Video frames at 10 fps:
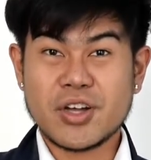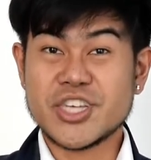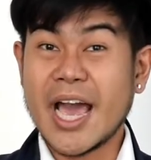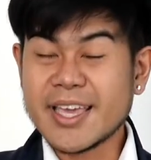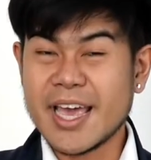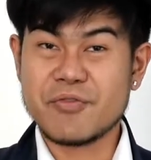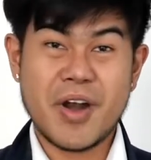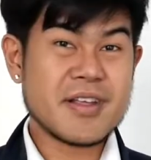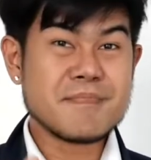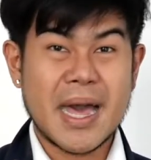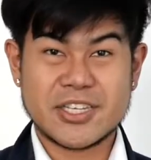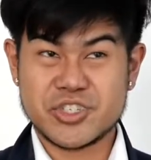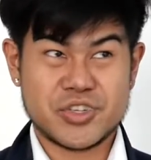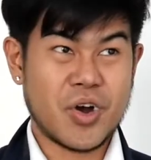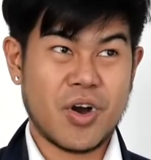jacket, very
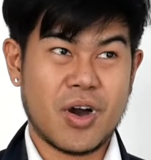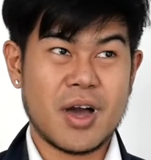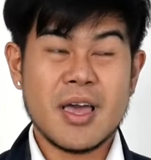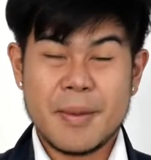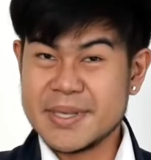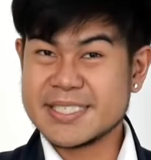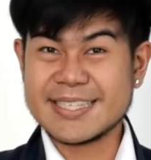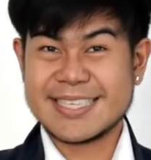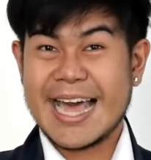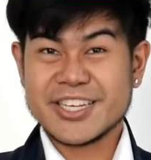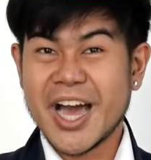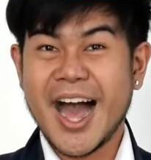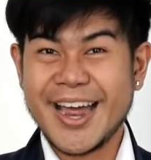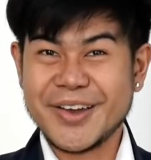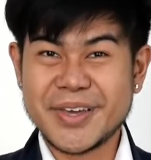match your business
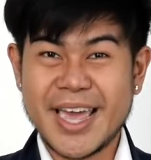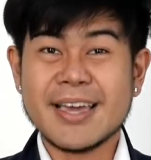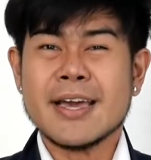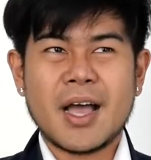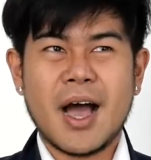attire, okay.